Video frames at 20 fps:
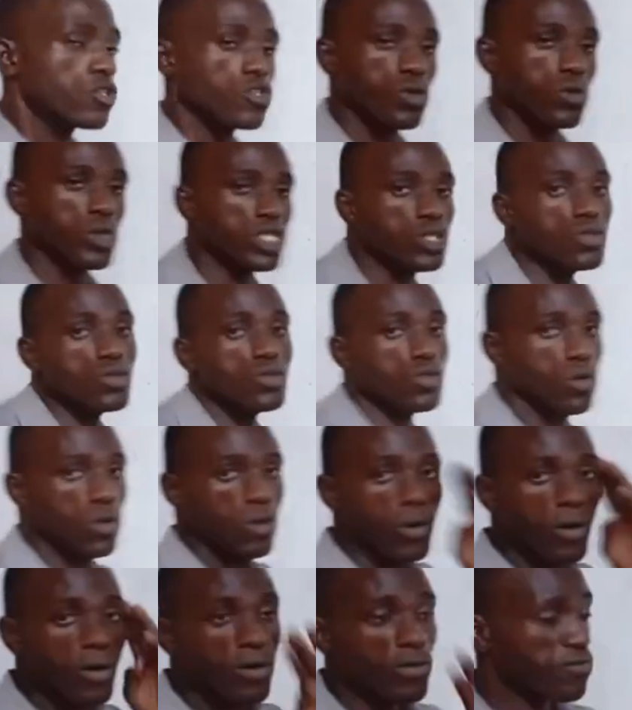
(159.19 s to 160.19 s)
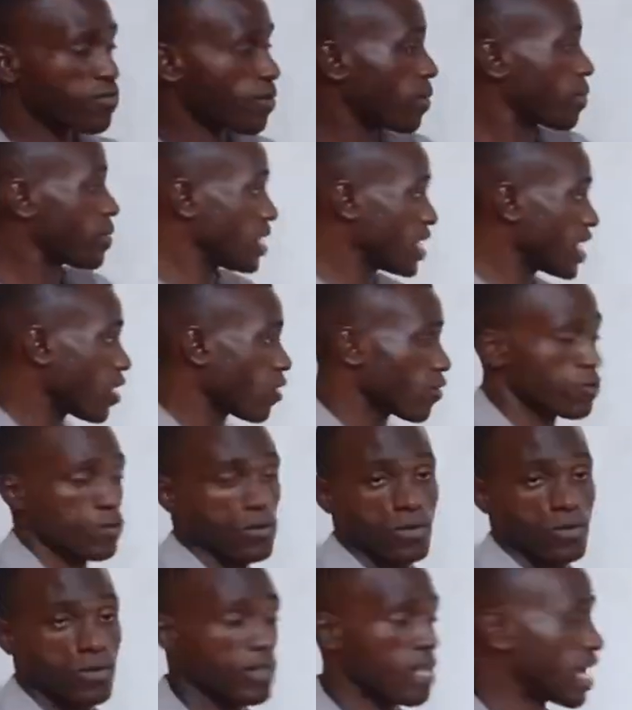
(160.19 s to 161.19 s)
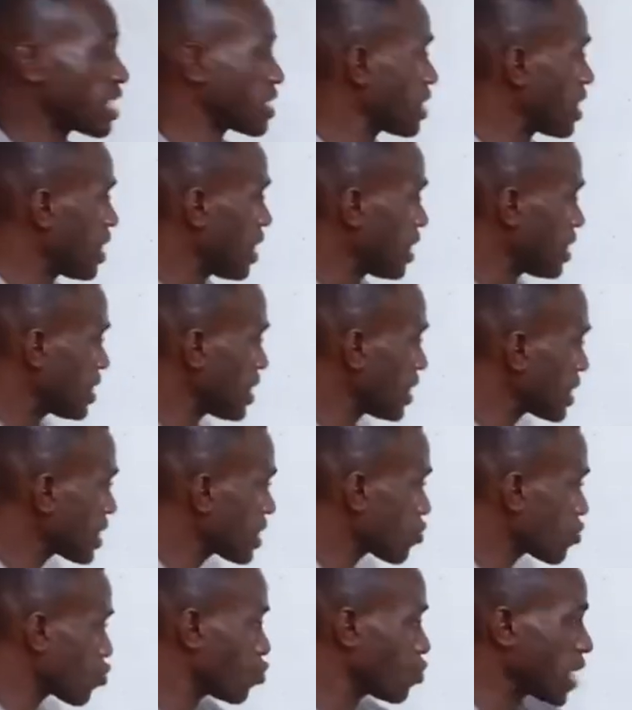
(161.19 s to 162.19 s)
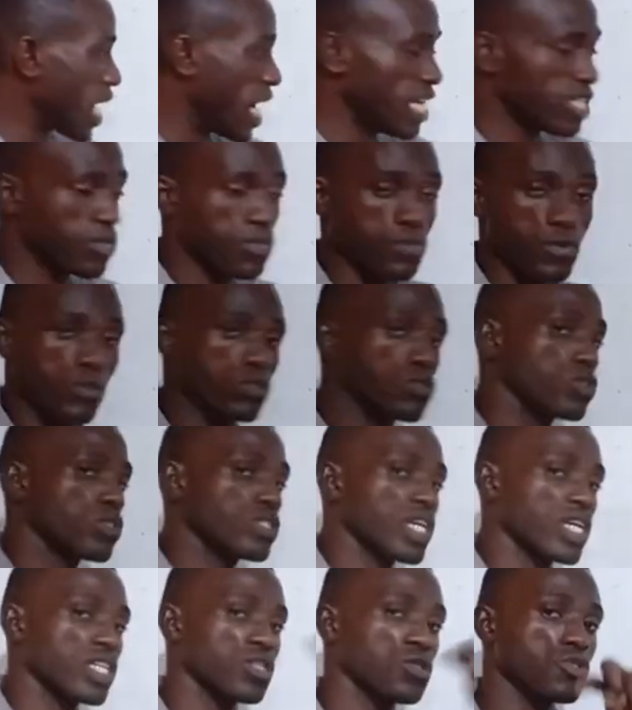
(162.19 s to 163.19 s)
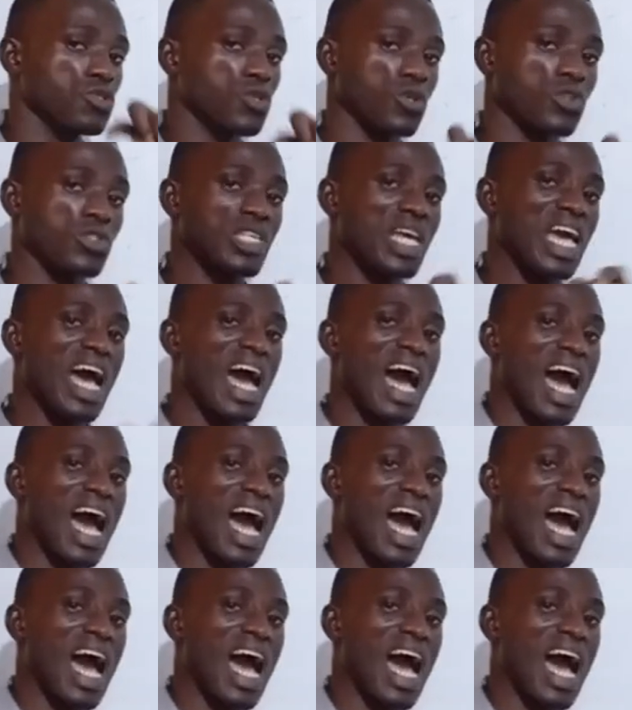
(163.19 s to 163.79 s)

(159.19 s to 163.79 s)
So we do know from here also that these two guys, protons and neutrons,